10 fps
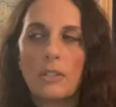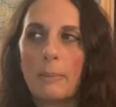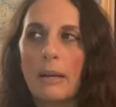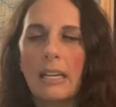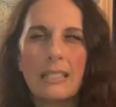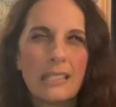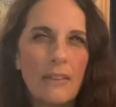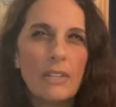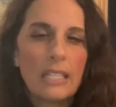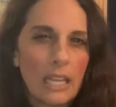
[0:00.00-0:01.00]
about
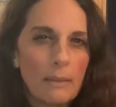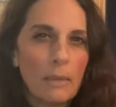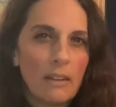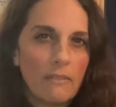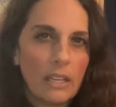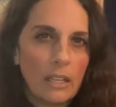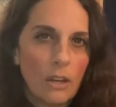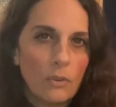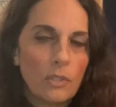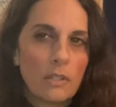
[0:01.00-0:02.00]
seven to eight minute
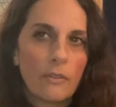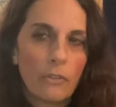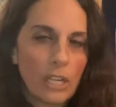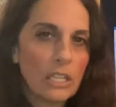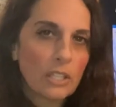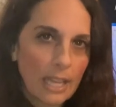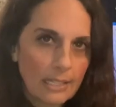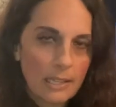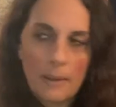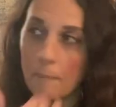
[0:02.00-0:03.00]
videos for each
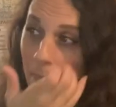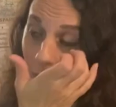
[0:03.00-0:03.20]
lesson